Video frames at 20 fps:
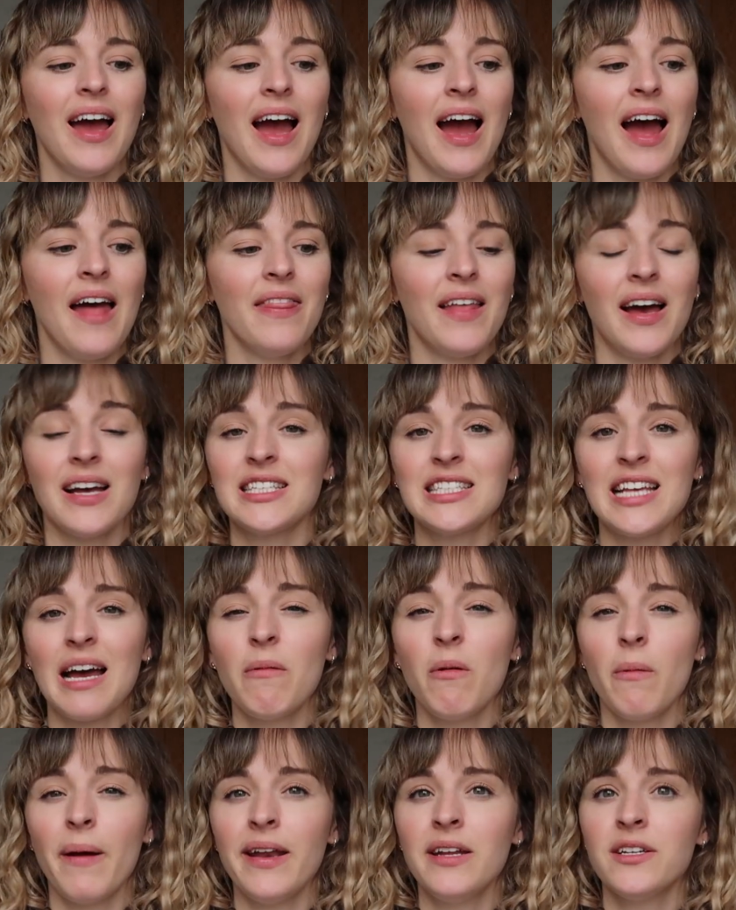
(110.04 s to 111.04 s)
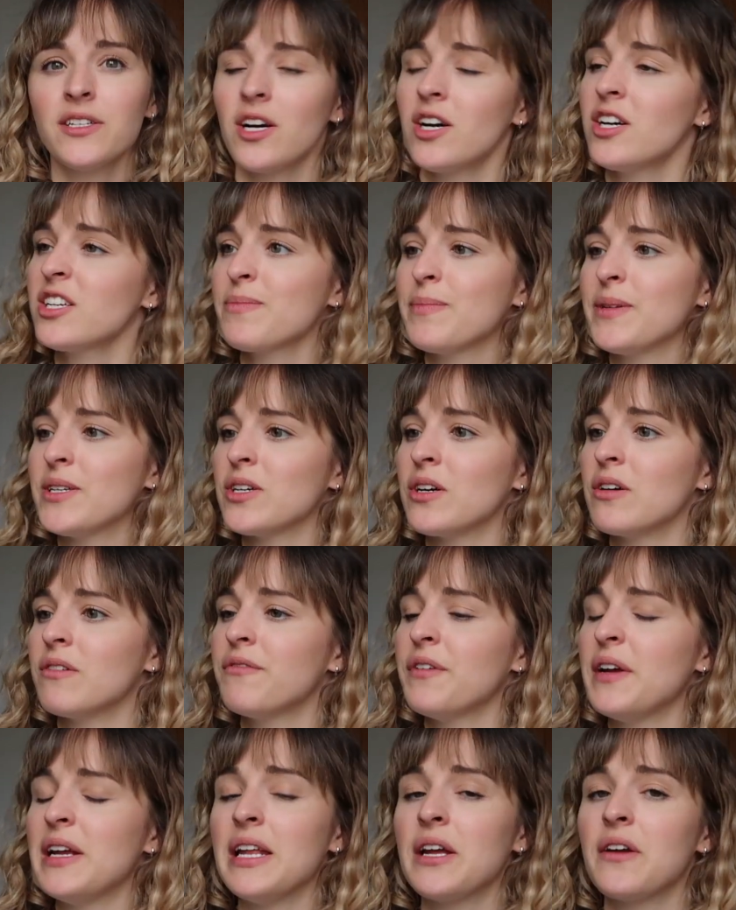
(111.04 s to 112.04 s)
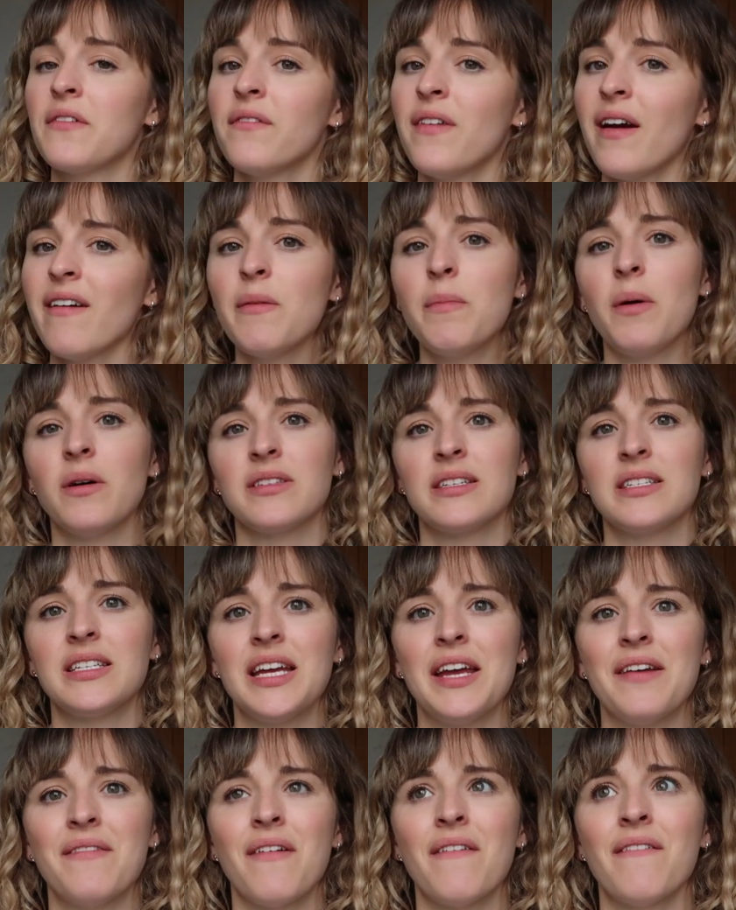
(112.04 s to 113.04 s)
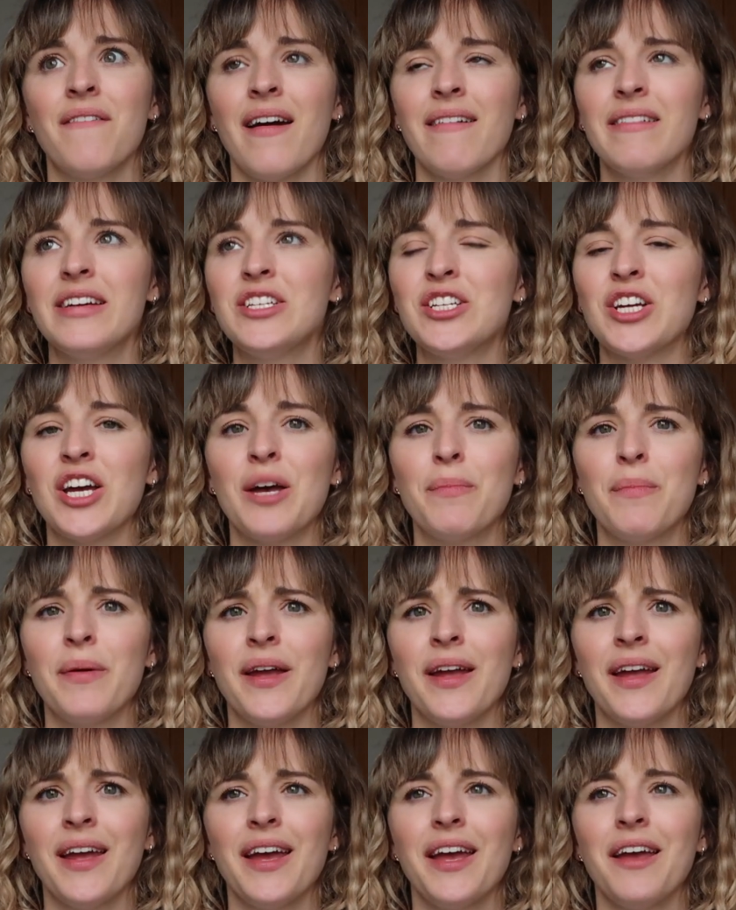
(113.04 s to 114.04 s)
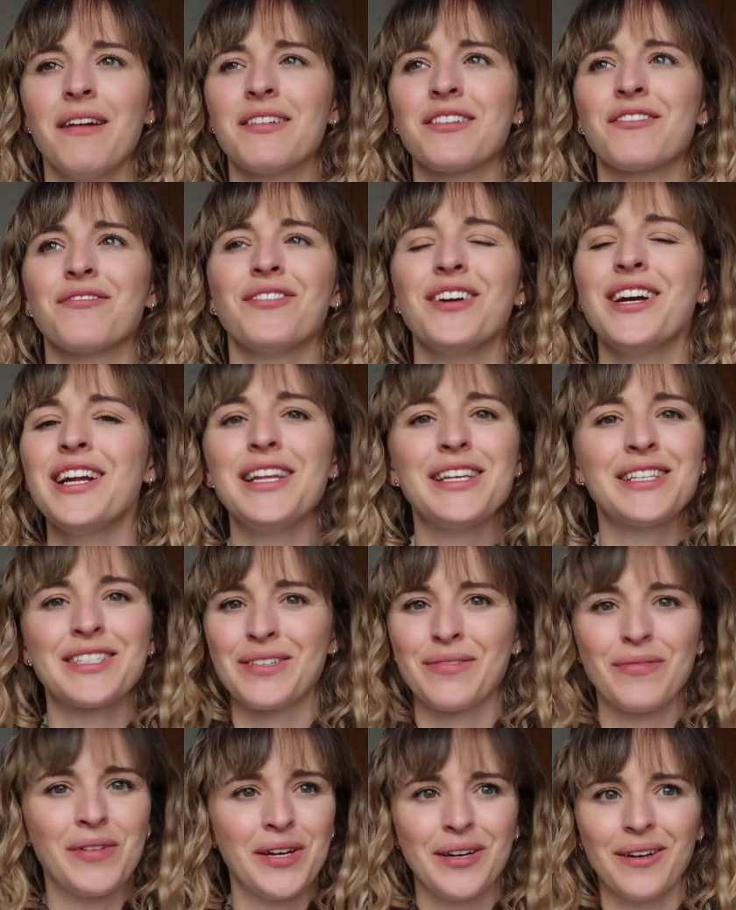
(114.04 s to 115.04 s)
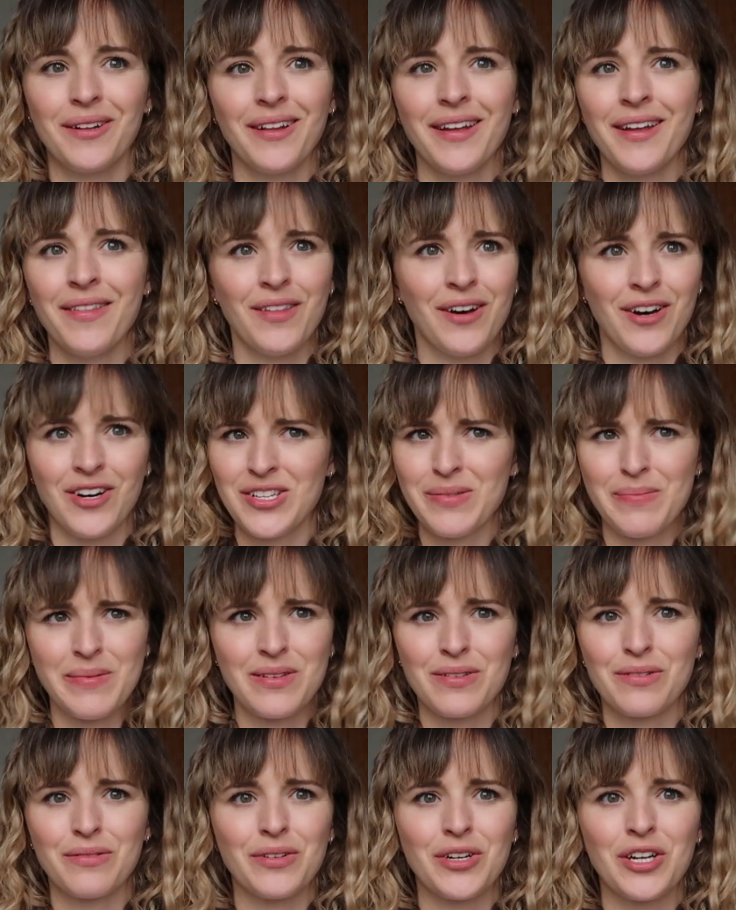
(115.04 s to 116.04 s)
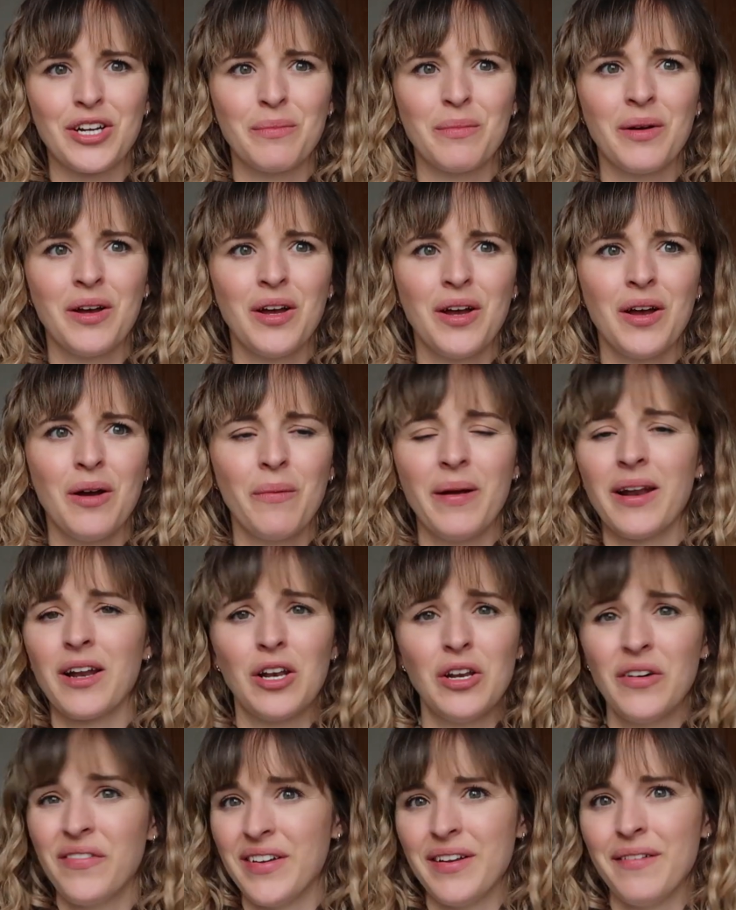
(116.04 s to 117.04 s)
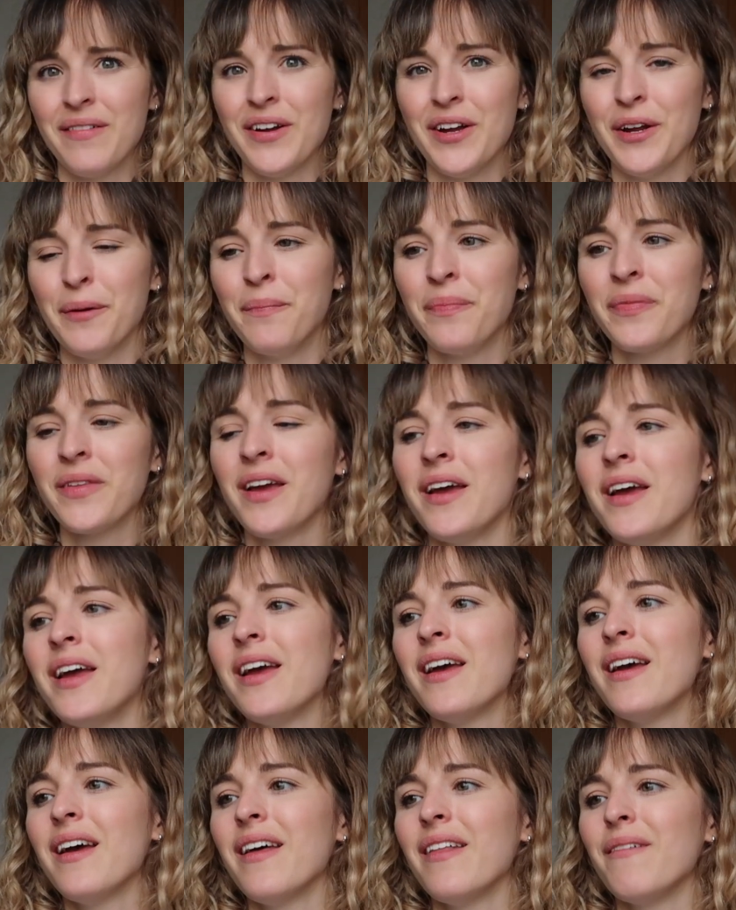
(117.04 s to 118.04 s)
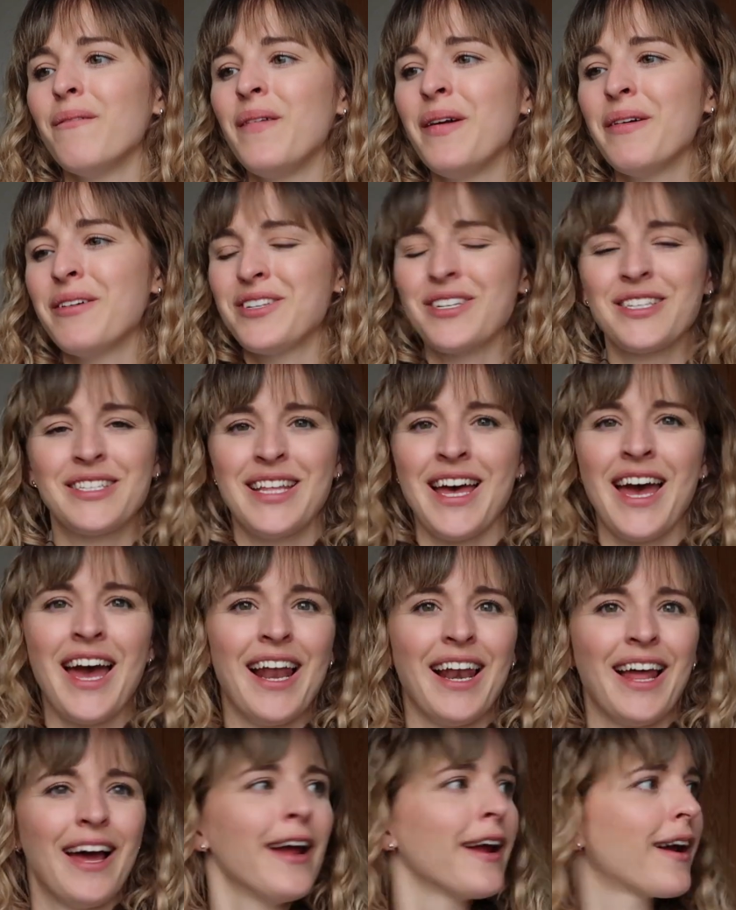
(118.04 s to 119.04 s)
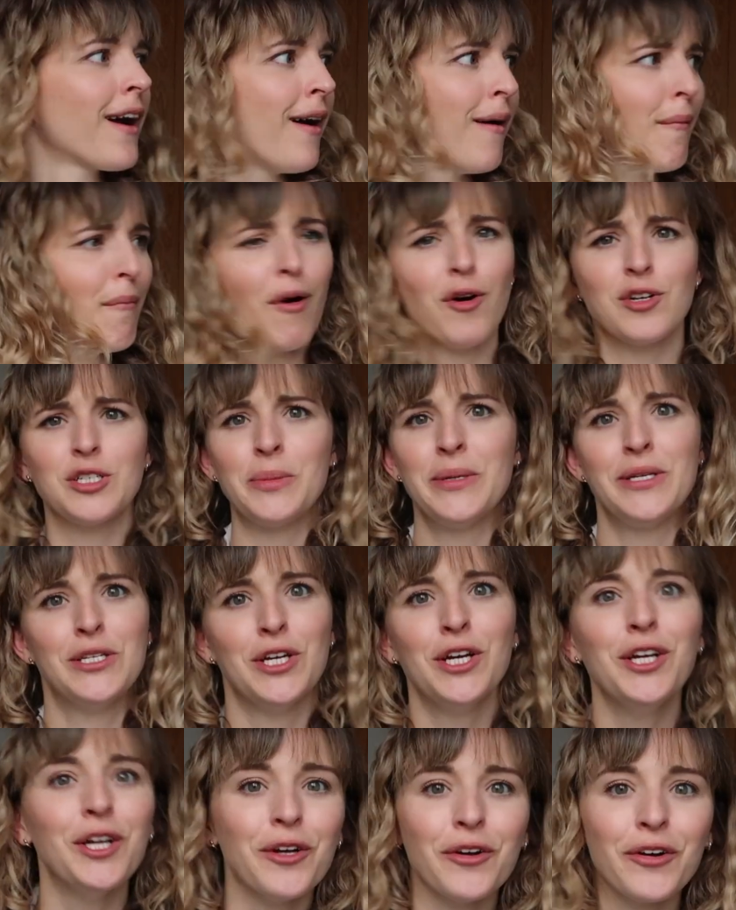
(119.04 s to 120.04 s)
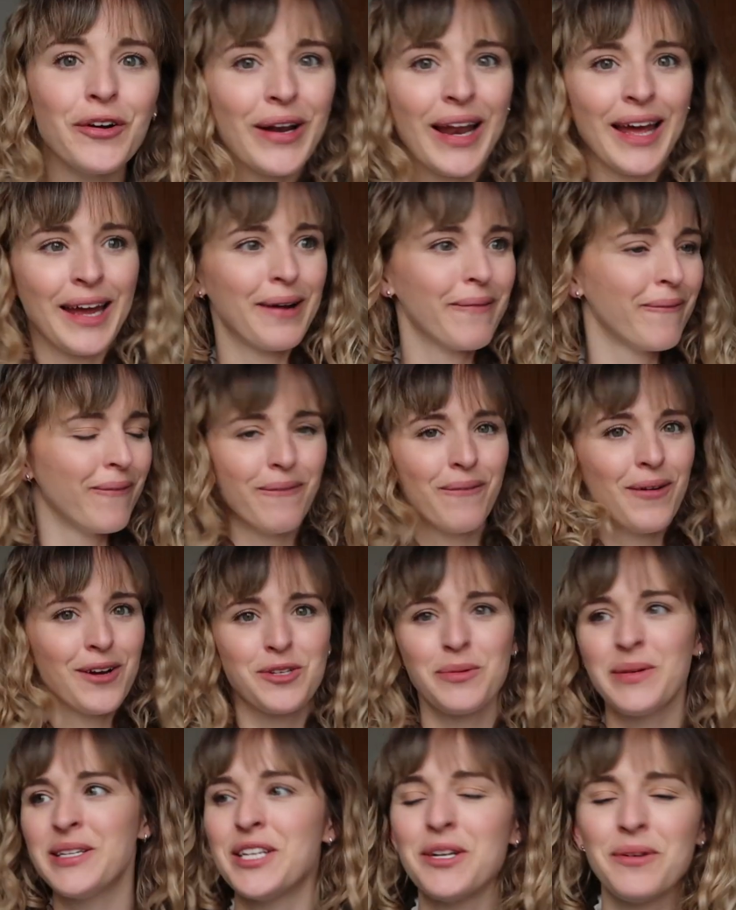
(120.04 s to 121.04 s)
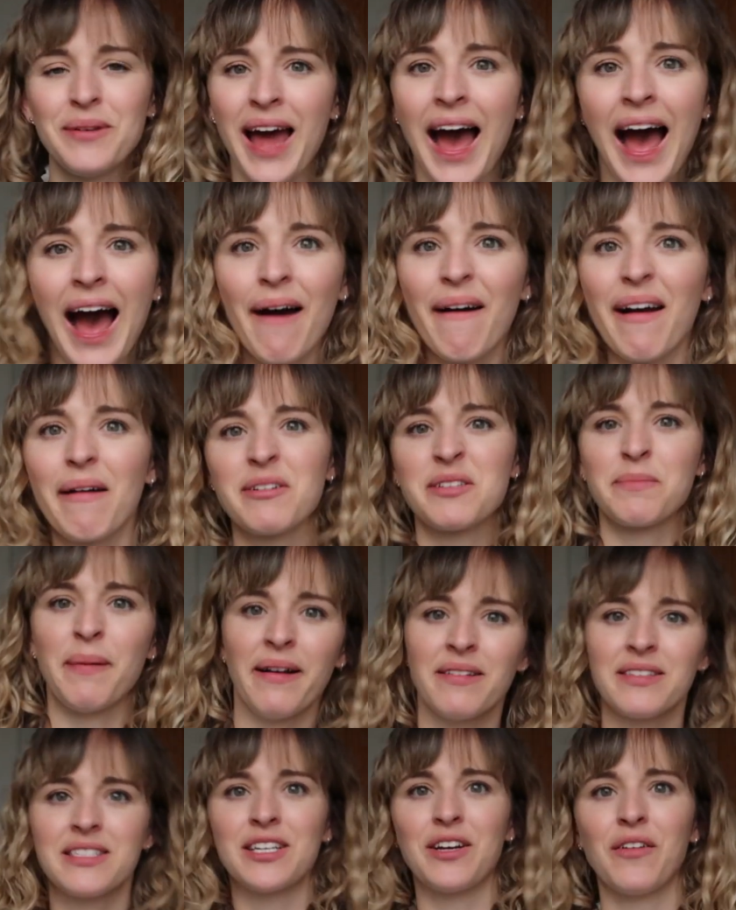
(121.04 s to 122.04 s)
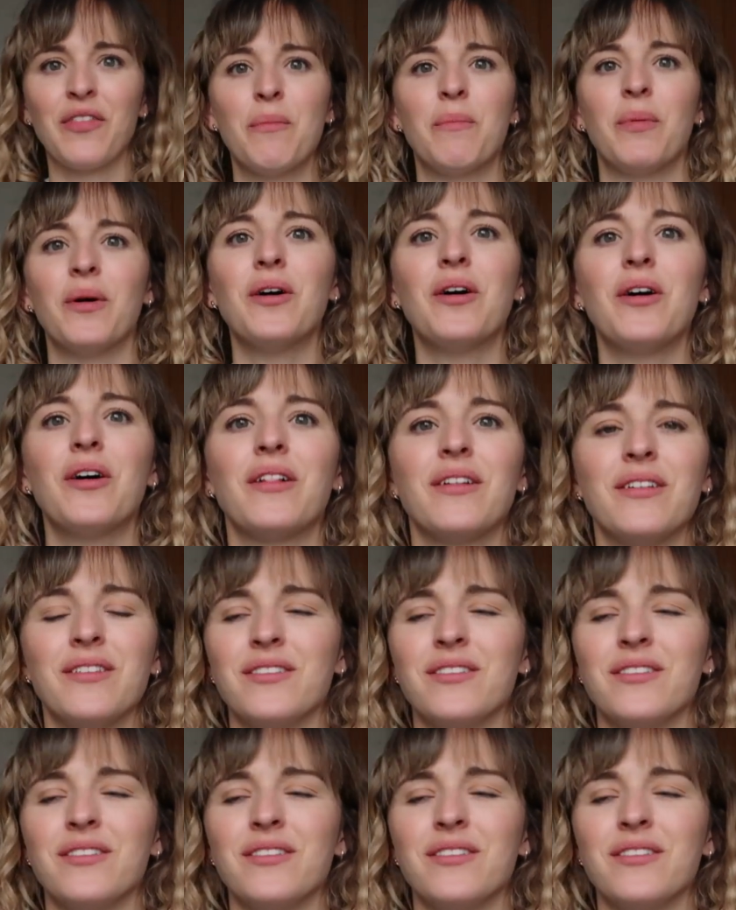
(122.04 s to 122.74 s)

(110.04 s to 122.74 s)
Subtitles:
And that's how we went into hospital, feeling very positive, very chirpy. It was really surreal in the hospital room. We had a lovely room. We were just there like, what do we do? Like, what do we do now? I was bouncing on the ball